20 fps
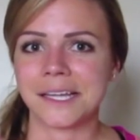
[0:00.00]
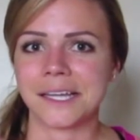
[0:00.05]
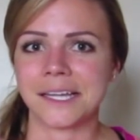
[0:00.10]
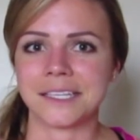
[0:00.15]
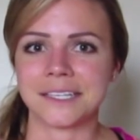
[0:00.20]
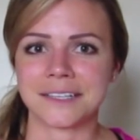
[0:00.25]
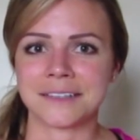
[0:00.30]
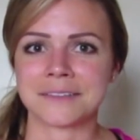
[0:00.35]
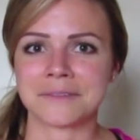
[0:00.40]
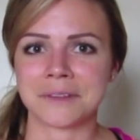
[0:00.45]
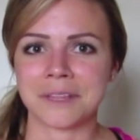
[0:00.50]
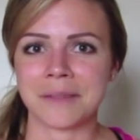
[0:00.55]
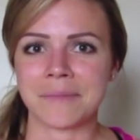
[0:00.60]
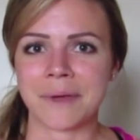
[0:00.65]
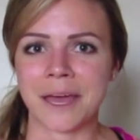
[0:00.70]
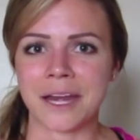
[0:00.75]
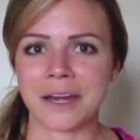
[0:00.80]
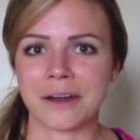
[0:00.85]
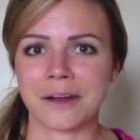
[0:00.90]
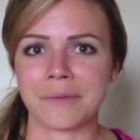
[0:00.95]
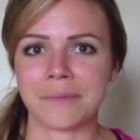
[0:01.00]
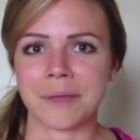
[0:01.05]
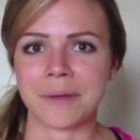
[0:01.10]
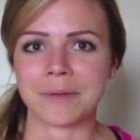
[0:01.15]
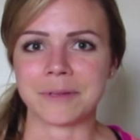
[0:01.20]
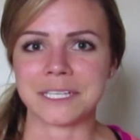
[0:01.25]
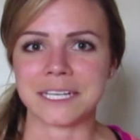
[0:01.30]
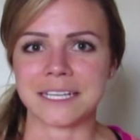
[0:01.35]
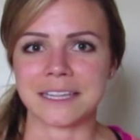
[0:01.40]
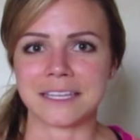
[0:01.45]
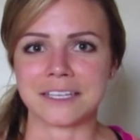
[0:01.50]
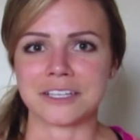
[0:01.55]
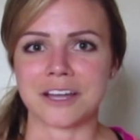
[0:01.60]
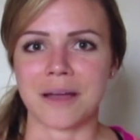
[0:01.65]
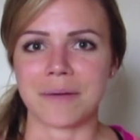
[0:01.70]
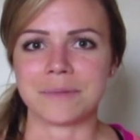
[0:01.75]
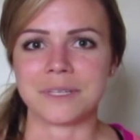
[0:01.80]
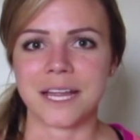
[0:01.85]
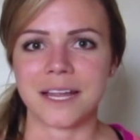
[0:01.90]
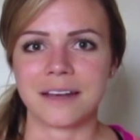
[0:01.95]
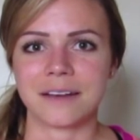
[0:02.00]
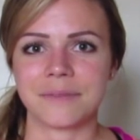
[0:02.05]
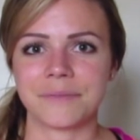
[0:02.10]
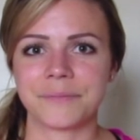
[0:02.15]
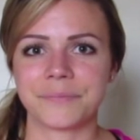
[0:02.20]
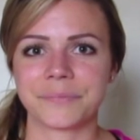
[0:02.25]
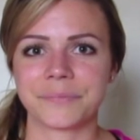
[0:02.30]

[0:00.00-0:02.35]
It doesn't really matter. I'm able to get the job done.